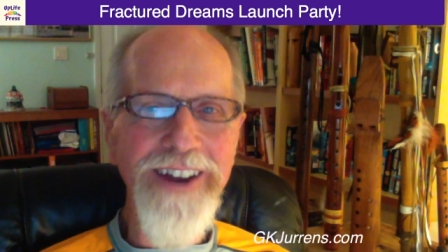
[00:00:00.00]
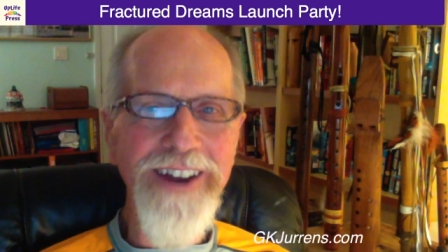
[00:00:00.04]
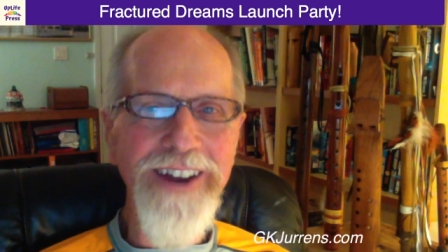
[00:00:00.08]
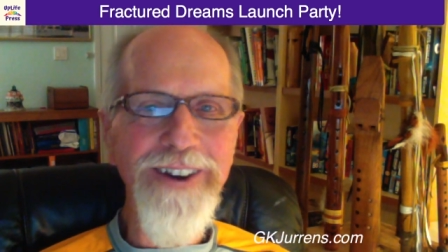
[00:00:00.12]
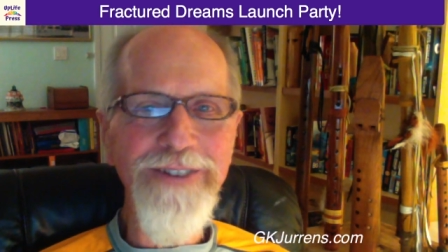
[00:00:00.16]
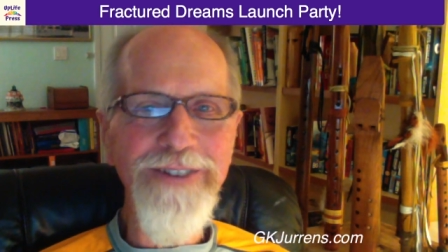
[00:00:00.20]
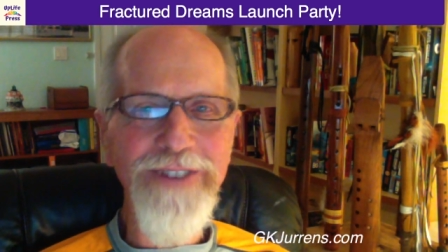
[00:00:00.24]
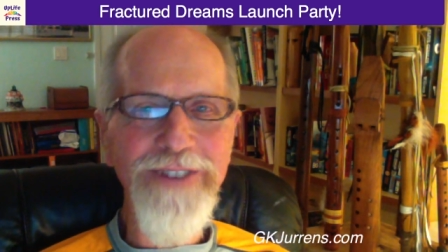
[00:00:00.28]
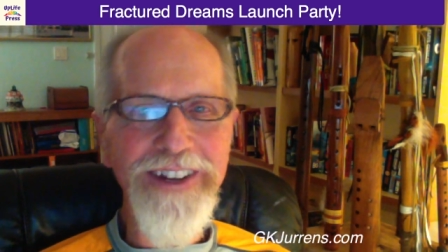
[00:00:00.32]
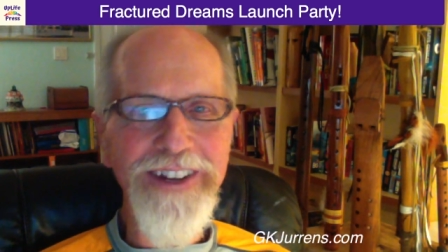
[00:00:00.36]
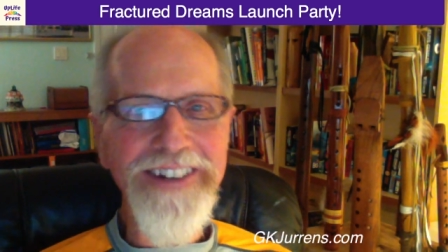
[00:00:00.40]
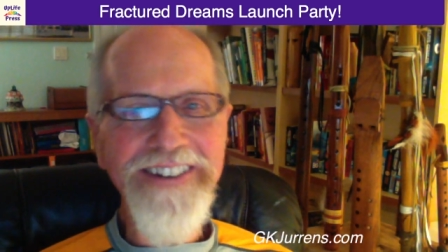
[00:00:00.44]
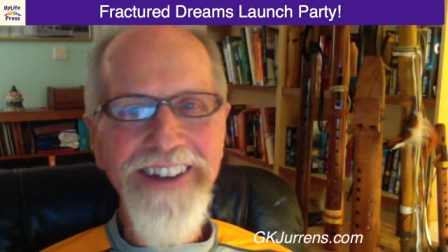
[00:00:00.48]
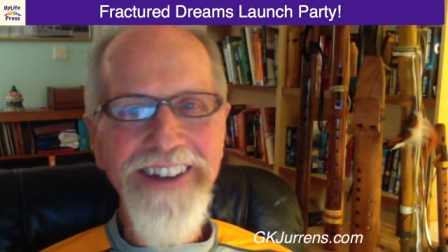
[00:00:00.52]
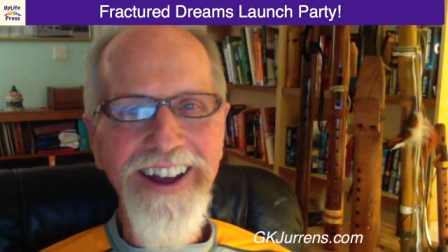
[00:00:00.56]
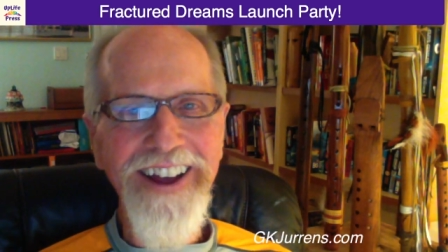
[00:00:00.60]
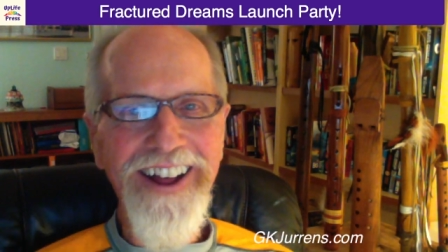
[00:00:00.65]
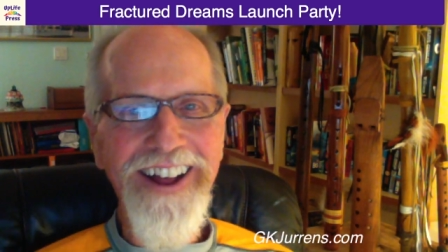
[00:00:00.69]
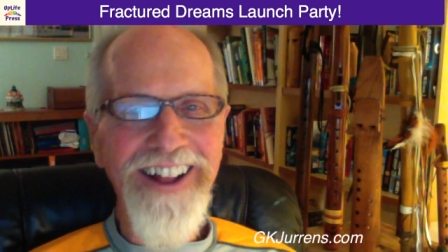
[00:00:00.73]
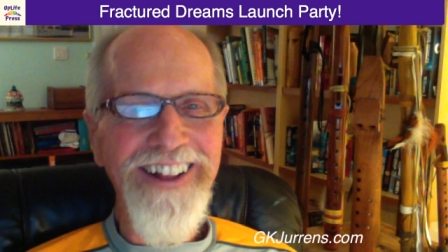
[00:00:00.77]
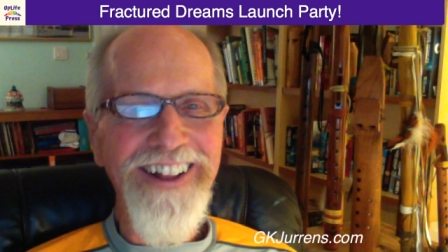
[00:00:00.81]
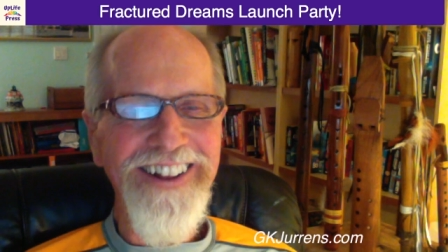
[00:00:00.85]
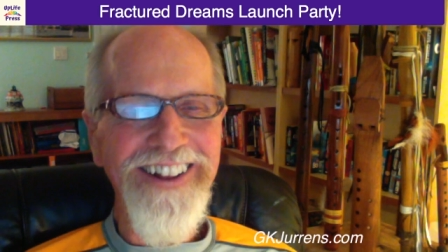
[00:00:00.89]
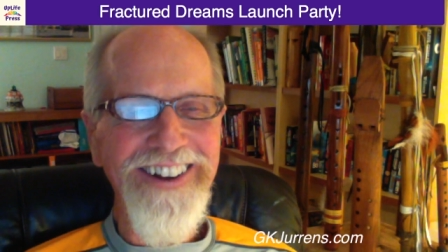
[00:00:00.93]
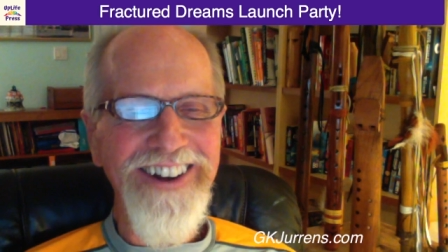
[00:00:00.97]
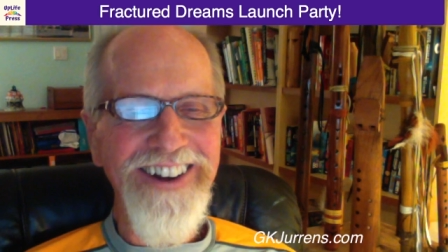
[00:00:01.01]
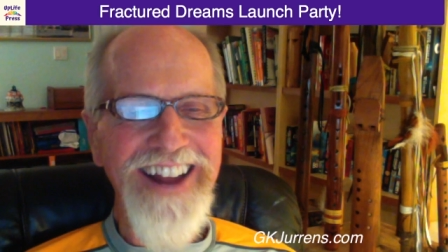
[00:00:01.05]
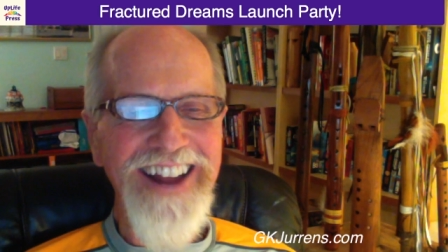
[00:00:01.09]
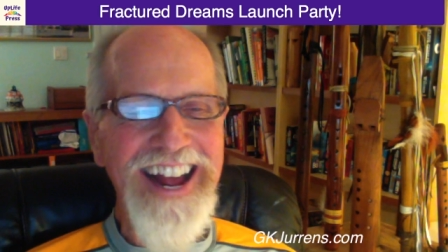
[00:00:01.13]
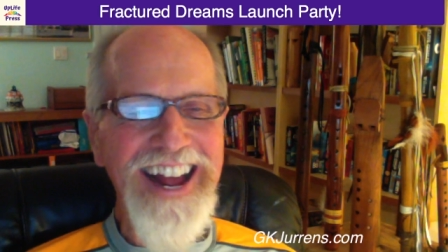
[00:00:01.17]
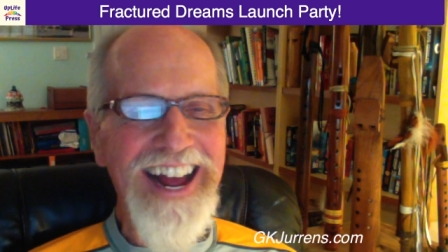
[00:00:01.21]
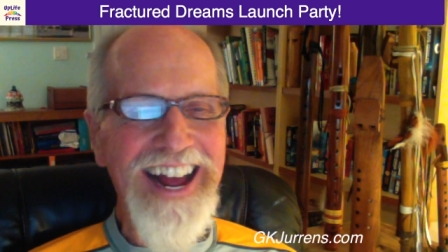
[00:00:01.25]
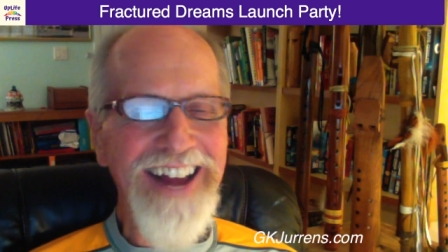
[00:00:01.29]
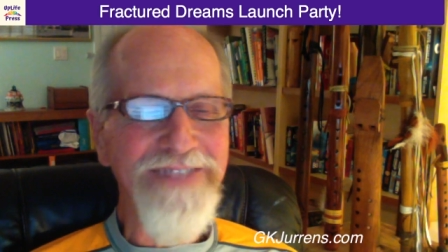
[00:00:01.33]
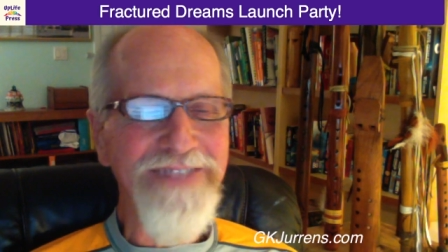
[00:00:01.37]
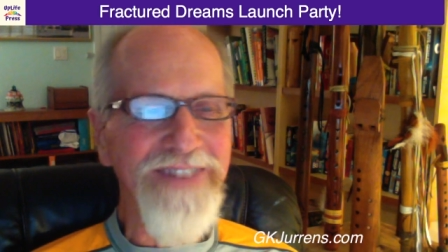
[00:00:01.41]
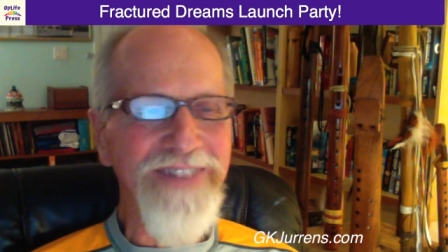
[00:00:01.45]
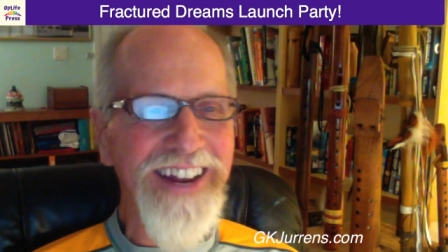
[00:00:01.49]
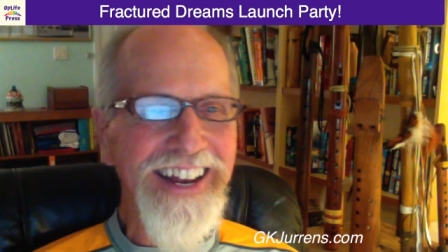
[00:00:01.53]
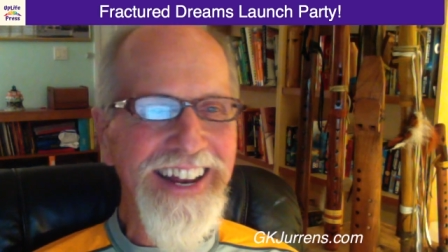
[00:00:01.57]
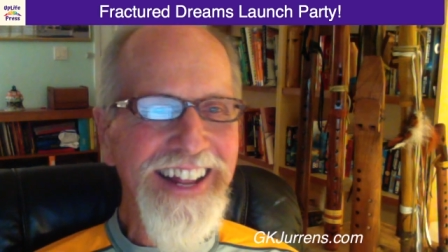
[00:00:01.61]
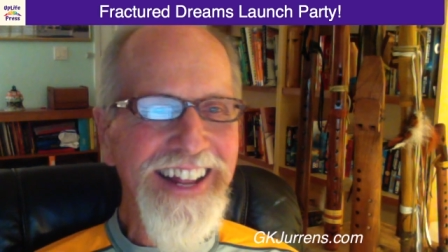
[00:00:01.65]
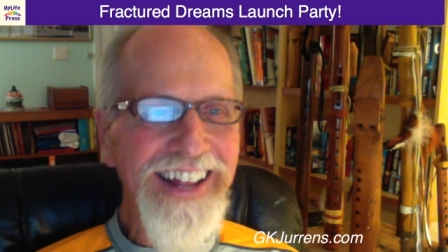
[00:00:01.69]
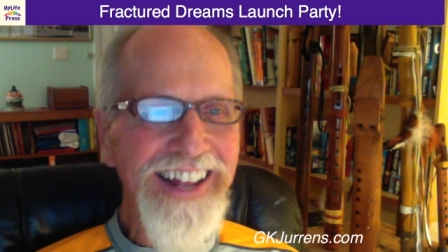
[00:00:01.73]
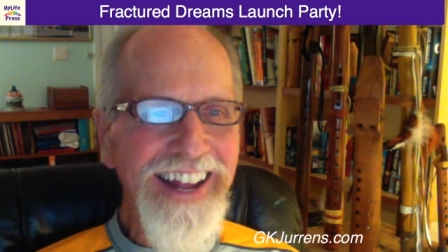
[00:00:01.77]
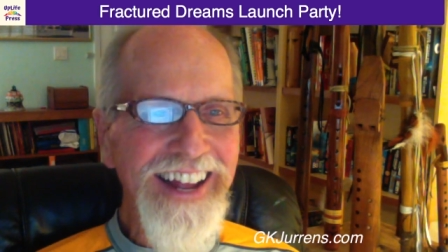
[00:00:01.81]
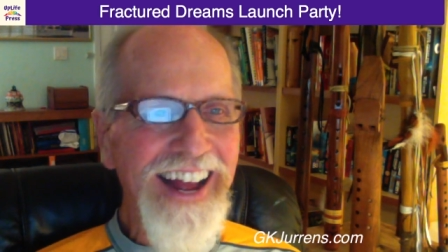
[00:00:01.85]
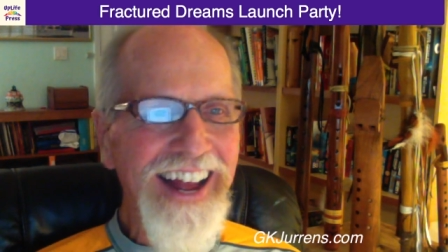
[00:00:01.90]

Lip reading: I don't know if you can tell or not, but